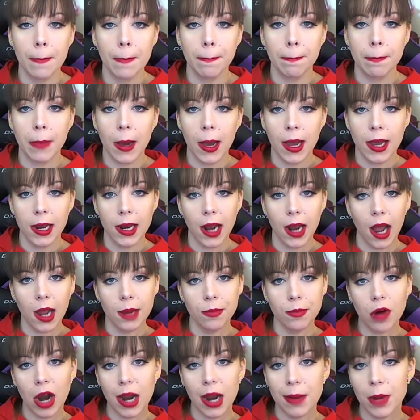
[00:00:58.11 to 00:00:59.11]
But I
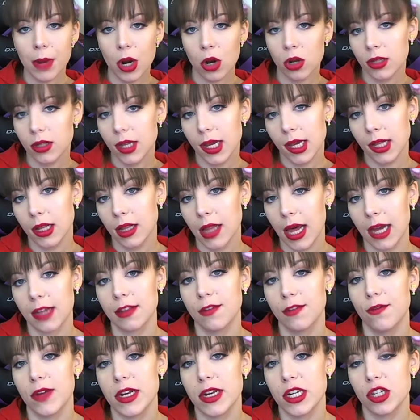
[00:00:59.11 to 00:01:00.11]
primarily collect
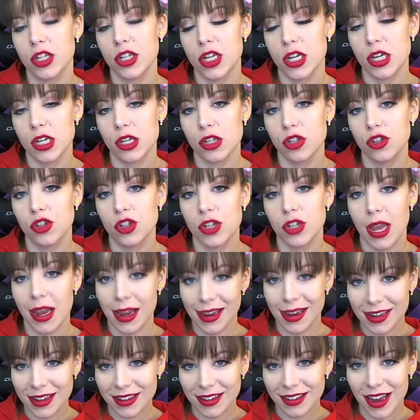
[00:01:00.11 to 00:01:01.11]
vintage
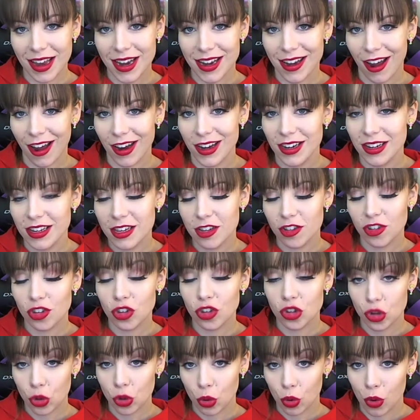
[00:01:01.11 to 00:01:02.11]
80s and 90s
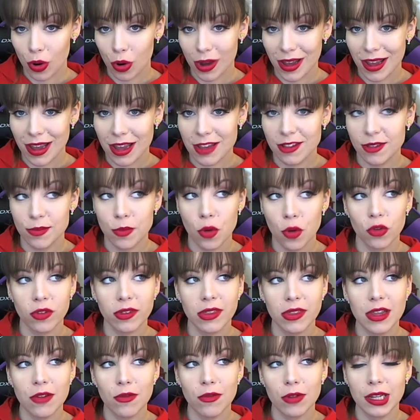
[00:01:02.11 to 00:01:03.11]
toys,
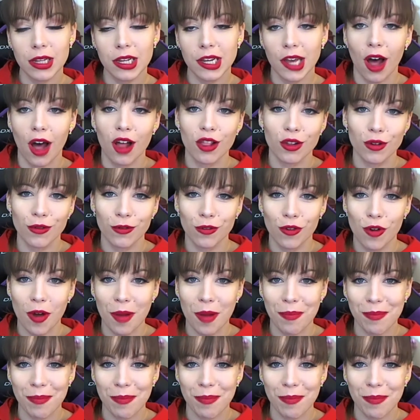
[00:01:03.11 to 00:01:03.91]
mostly really colorful and